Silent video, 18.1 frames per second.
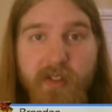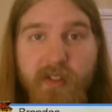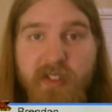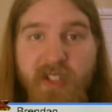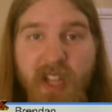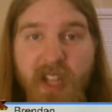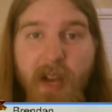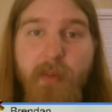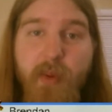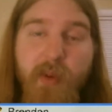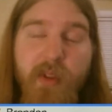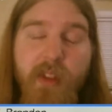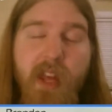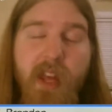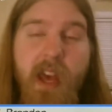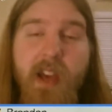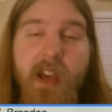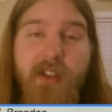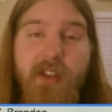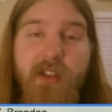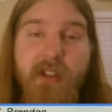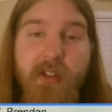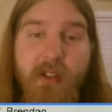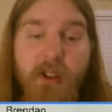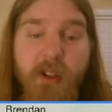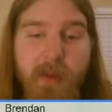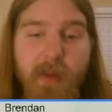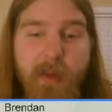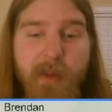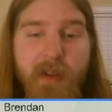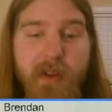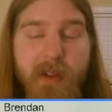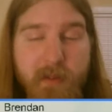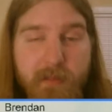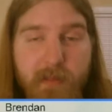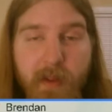Stop doing the action. You know,
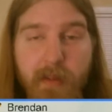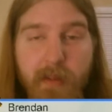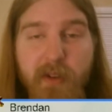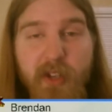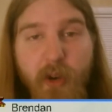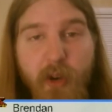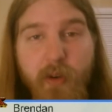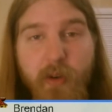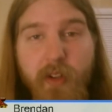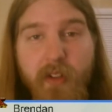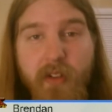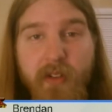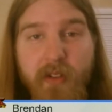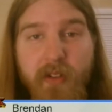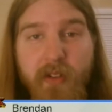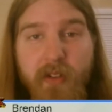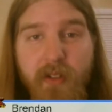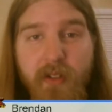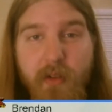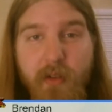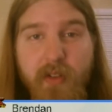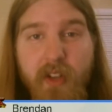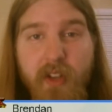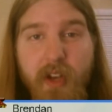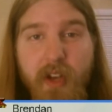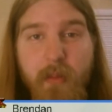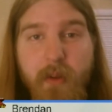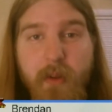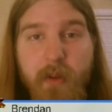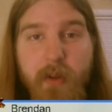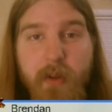maybe maybe show us. Show us up.